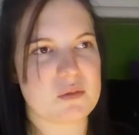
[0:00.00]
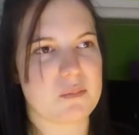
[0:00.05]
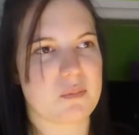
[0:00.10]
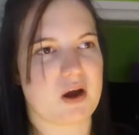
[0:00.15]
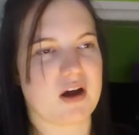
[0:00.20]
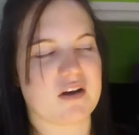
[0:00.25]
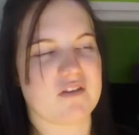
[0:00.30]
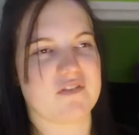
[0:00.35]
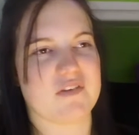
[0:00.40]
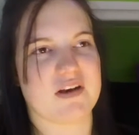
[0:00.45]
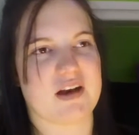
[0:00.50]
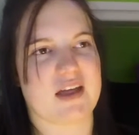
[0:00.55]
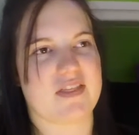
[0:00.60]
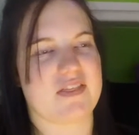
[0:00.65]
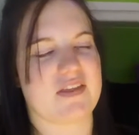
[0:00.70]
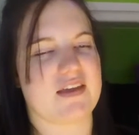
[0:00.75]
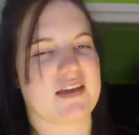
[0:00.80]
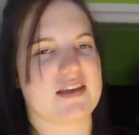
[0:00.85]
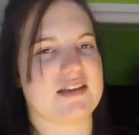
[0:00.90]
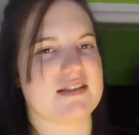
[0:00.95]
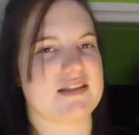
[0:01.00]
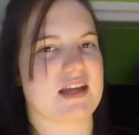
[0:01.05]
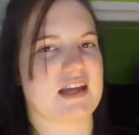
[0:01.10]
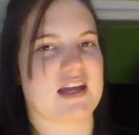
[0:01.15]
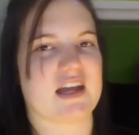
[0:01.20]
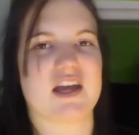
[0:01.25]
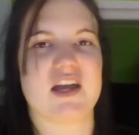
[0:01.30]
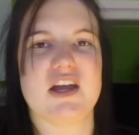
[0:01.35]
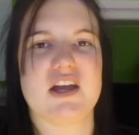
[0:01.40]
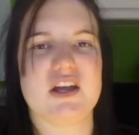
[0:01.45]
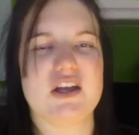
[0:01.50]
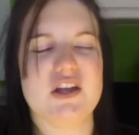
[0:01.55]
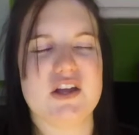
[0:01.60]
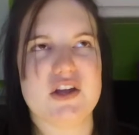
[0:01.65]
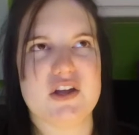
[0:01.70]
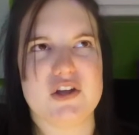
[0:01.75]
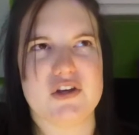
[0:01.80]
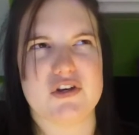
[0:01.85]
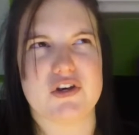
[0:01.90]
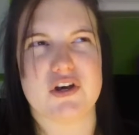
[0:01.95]
part of it I think is like
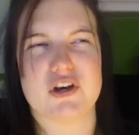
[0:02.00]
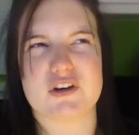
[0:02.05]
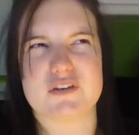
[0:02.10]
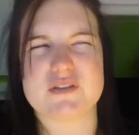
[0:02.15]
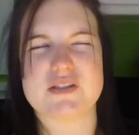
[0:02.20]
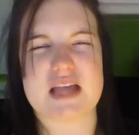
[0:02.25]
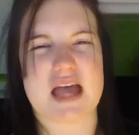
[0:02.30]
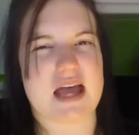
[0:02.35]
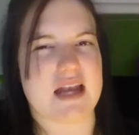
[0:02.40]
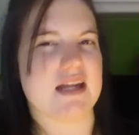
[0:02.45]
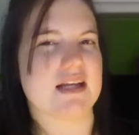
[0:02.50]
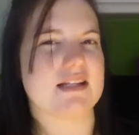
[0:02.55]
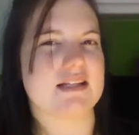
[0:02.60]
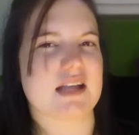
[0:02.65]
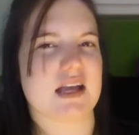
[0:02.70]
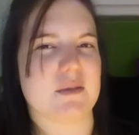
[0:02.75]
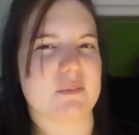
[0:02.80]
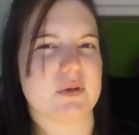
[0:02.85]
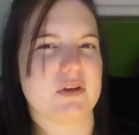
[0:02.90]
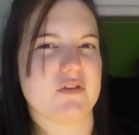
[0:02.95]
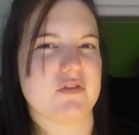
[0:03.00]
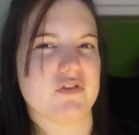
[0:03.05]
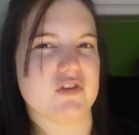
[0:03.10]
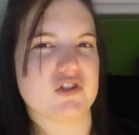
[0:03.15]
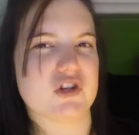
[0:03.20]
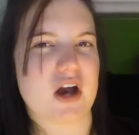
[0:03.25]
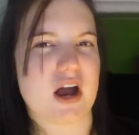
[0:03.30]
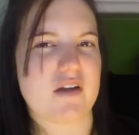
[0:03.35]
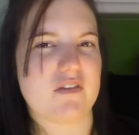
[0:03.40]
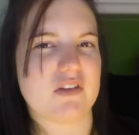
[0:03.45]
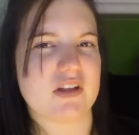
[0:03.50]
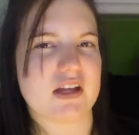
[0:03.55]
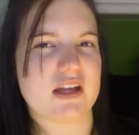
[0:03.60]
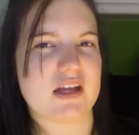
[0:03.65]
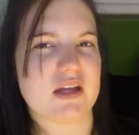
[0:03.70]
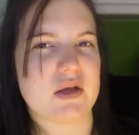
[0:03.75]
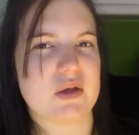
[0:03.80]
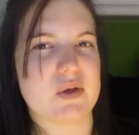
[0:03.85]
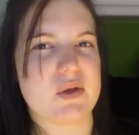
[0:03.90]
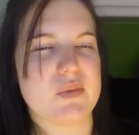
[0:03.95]
nerves and excitement for
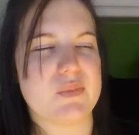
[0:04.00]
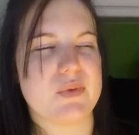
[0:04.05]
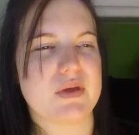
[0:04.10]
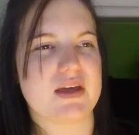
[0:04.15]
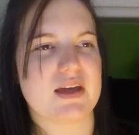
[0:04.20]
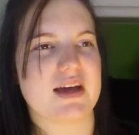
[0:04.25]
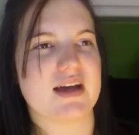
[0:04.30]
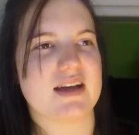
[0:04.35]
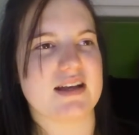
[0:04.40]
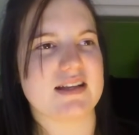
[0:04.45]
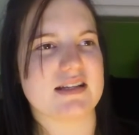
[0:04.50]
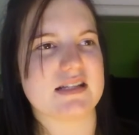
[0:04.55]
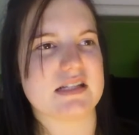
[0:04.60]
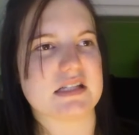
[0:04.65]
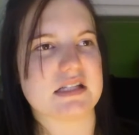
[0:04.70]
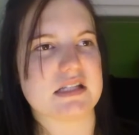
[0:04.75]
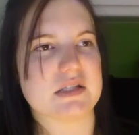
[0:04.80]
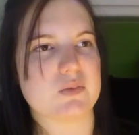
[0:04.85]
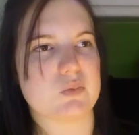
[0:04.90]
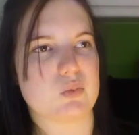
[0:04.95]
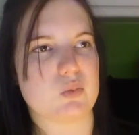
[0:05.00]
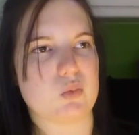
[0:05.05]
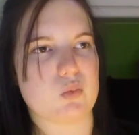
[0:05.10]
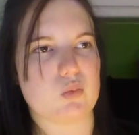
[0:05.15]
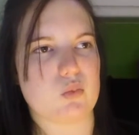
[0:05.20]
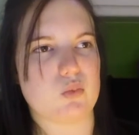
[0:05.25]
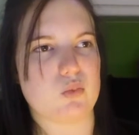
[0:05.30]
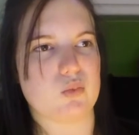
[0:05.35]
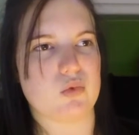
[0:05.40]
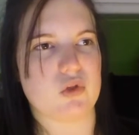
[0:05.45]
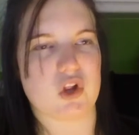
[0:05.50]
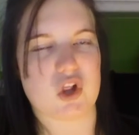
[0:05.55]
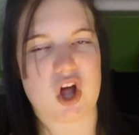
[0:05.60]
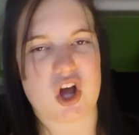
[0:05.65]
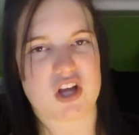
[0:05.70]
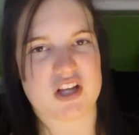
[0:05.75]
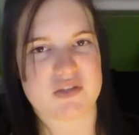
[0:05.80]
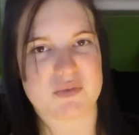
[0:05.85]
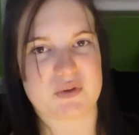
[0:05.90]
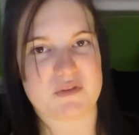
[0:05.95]
traveling, because the
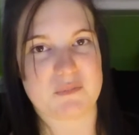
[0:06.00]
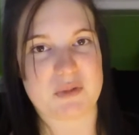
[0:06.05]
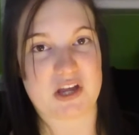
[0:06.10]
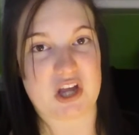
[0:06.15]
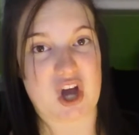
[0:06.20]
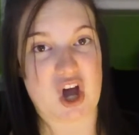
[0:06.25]
longest we've been